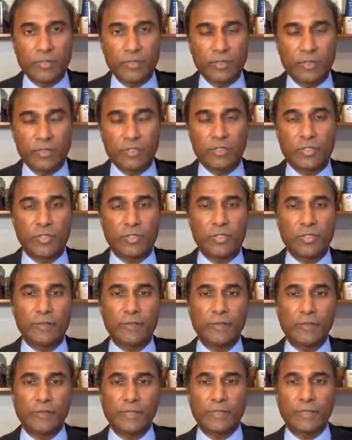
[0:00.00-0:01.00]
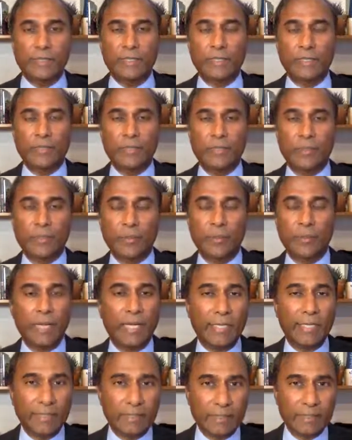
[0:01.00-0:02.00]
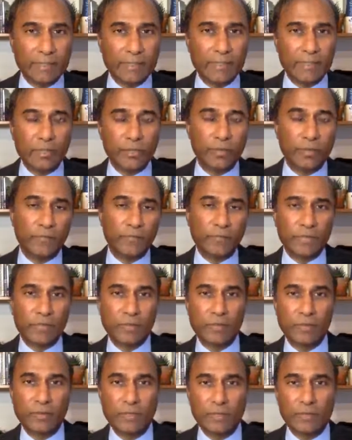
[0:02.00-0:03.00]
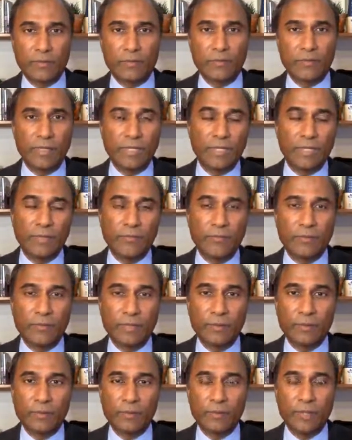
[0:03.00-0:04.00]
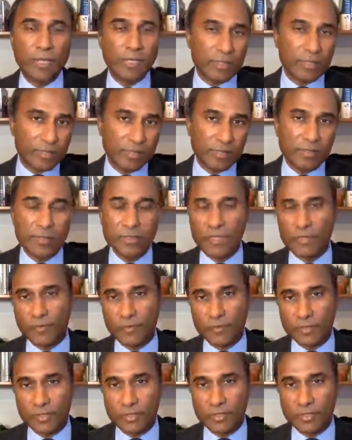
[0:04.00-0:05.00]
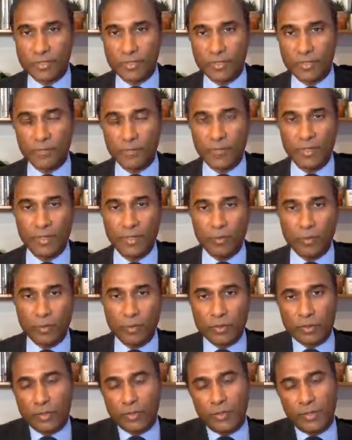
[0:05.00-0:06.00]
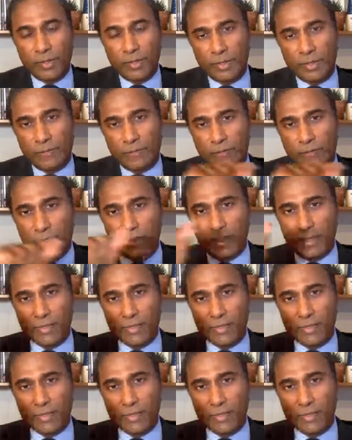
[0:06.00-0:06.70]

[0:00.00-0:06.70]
So consider you're a pilot and you have to fly from Boston to San Francisco. Well, during that